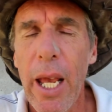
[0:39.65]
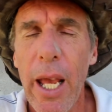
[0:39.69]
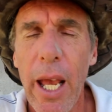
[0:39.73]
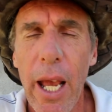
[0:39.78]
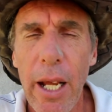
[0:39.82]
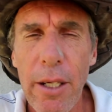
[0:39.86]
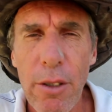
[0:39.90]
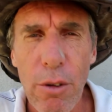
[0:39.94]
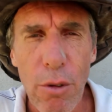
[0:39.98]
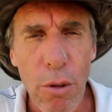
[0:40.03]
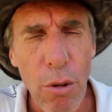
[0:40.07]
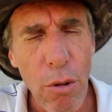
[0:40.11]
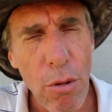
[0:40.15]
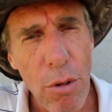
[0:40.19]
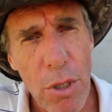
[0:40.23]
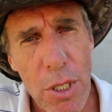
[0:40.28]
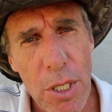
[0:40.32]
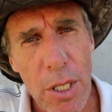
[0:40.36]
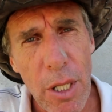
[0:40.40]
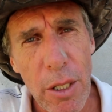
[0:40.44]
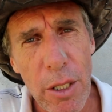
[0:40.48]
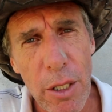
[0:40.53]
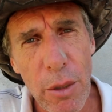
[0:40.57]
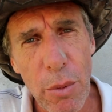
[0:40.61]
and
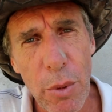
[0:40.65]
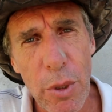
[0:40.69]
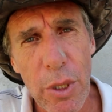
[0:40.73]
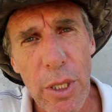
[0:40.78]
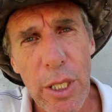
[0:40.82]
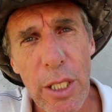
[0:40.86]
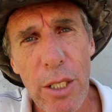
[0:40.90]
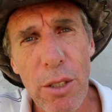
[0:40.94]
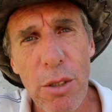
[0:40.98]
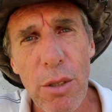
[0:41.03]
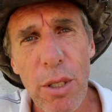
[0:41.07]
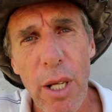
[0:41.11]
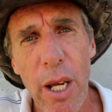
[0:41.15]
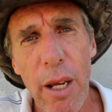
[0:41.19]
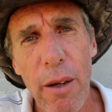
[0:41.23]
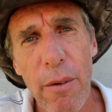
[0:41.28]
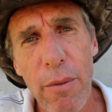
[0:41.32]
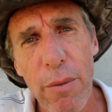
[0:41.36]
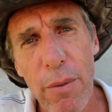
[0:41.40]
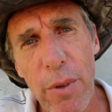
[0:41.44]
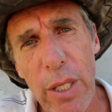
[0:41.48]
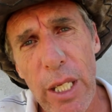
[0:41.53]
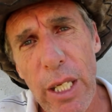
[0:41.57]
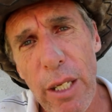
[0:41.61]
also you would need to
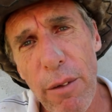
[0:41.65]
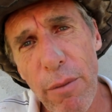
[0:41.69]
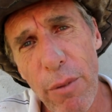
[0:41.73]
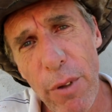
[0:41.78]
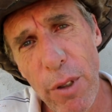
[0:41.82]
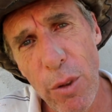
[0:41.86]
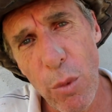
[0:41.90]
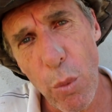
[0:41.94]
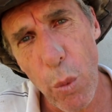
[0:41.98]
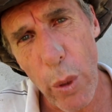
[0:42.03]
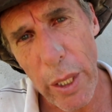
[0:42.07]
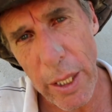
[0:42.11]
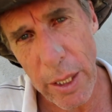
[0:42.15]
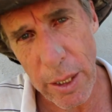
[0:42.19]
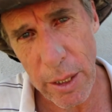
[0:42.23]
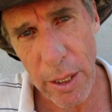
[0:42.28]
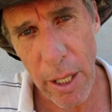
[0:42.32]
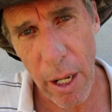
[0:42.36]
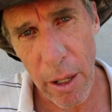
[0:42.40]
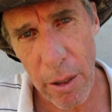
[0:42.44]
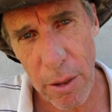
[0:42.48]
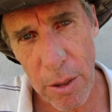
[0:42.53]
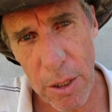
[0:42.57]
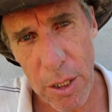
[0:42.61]
have even
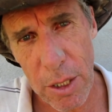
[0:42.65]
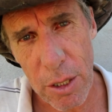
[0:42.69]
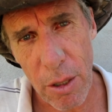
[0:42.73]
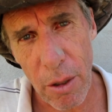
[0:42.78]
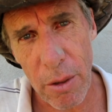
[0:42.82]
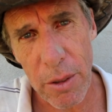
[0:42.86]
windows